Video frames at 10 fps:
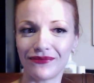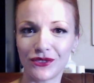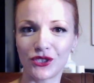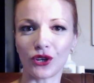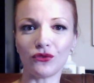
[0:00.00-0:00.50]

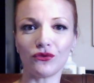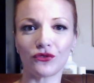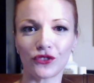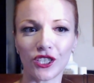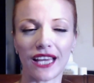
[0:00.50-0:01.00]
Don't
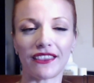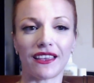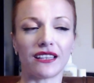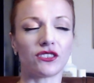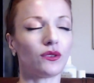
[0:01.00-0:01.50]
forget
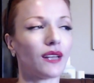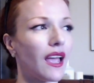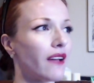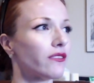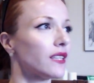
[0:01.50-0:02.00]
that. Don't
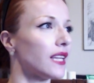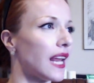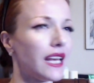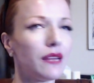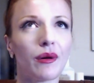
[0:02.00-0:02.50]
ever let
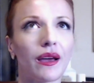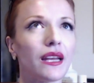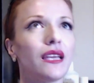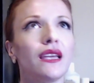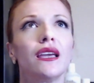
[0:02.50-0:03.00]

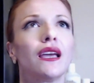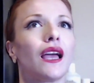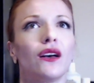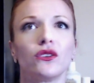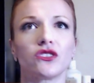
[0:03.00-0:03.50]
anybody
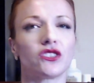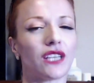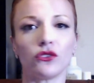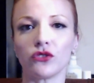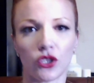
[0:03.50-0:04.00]
else
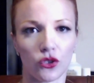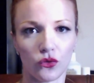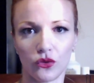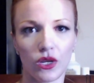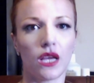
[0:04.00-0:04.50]
tell
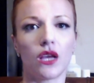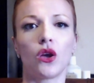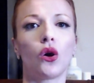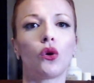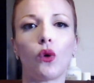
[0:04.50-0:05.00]
you
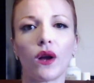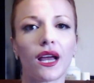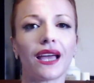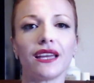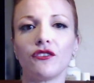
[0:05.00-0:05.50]
what
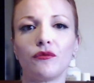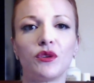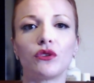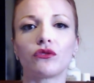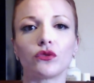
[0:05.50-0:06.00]
kind of
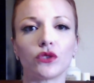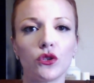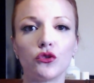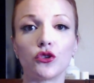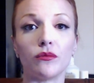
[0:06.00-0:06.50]
beautiful
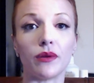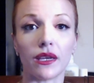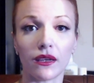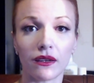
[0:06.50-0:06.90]
you should be.